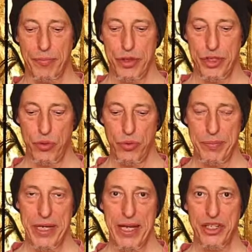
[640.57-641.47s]
Push your
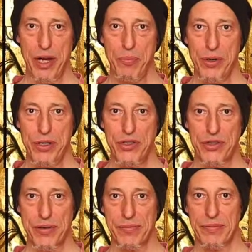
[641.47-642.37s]
rib cage
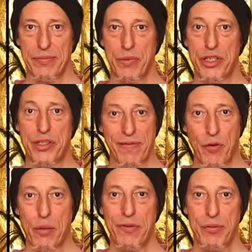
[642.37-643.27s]
upwards, which is a
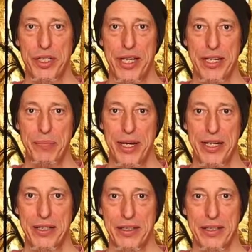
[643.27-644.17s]
form of Uddiyana
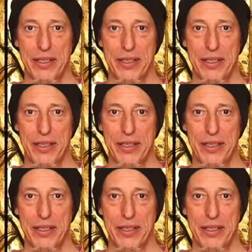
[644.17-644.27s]
Bandh.